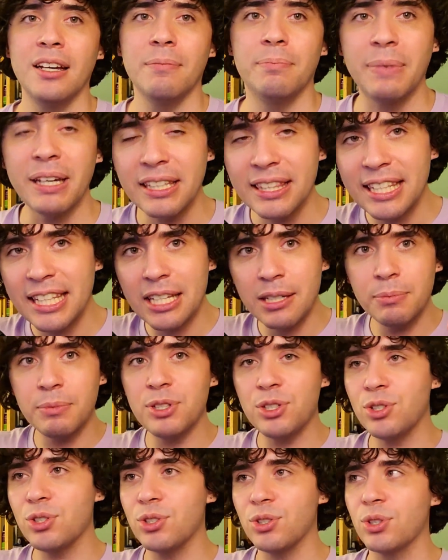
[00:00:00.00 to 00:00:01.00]
Make the
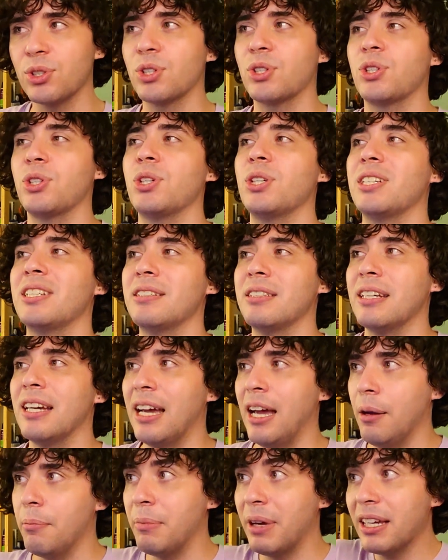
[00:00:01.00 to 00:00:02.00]
images look good.
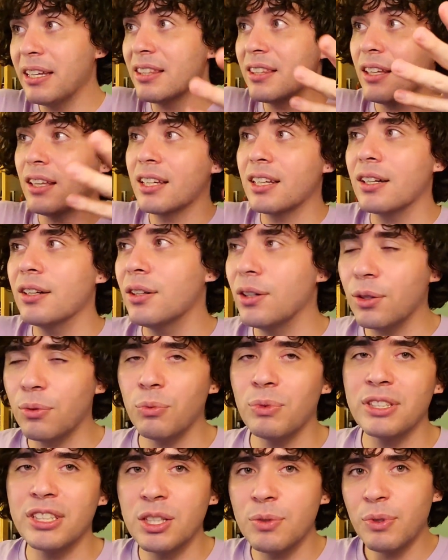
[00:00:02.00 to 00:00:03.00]
Make the, like,
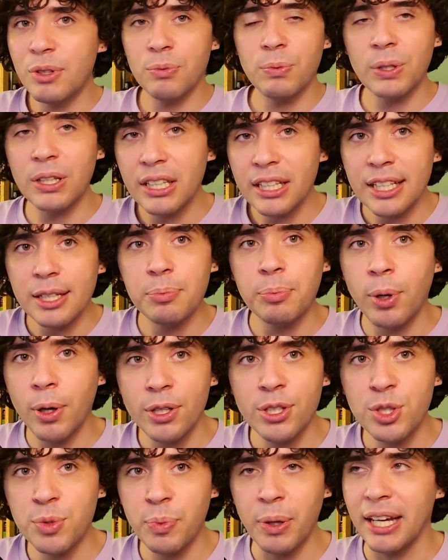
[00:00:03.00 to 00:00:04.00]
did we really need a
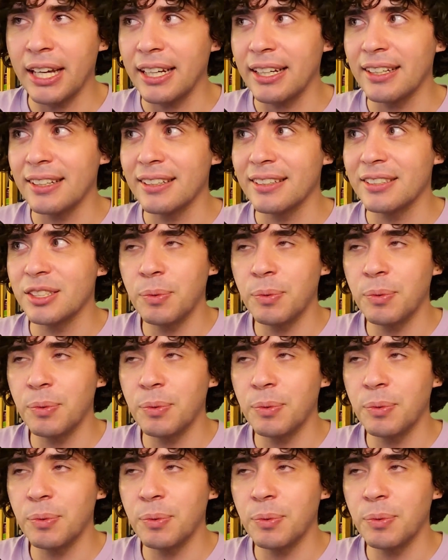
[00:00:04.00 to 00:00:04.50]
push ping?